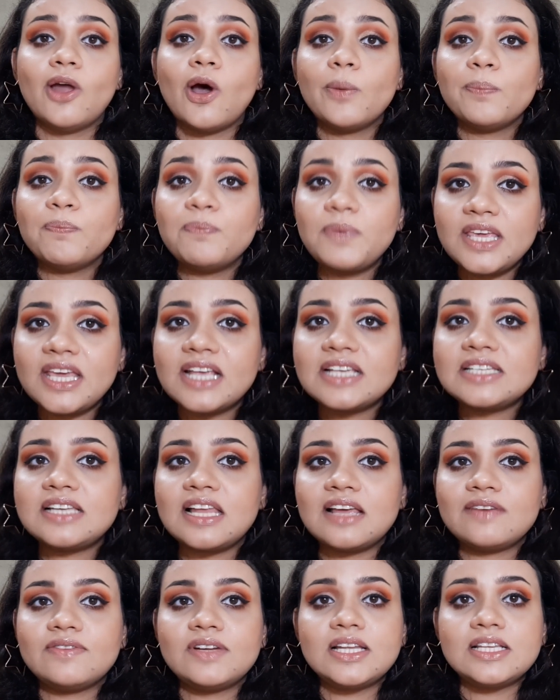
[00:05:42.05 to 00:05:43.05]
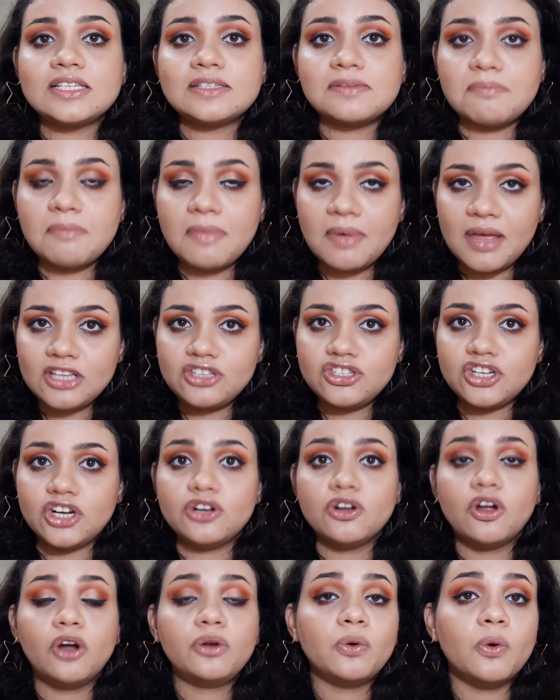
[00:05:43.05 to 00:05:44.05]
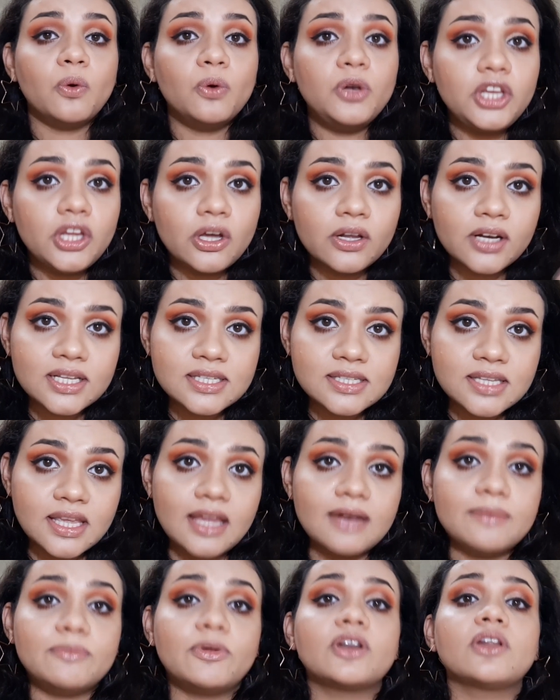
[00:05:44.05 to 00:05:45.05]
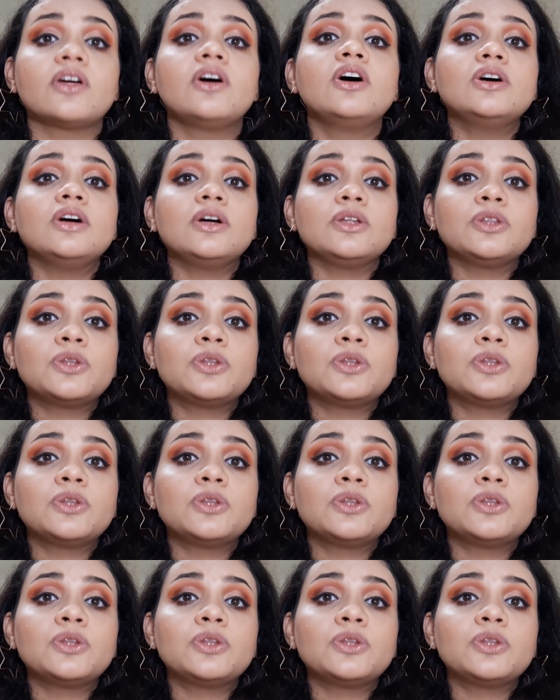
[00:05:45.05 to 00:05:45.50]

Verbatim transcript: Now pH level is measured not only on our skin but